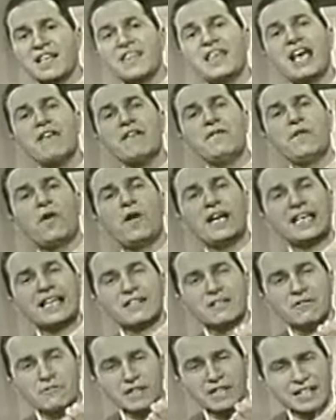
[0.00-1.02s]
therefore
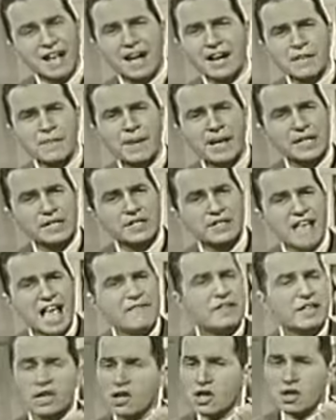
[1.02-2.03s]
is regarded by us as
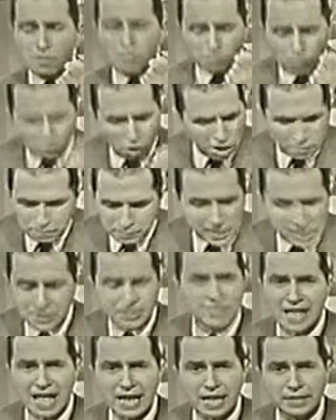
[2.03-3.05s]
having more
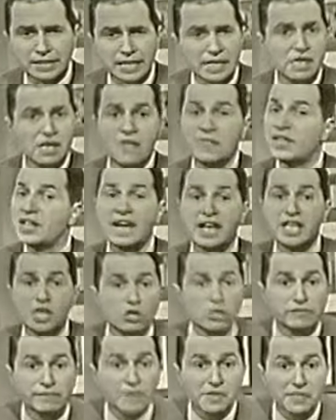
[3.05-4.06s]
personality than any
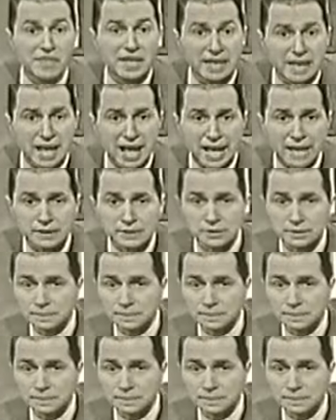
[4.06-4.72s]
useful thing has.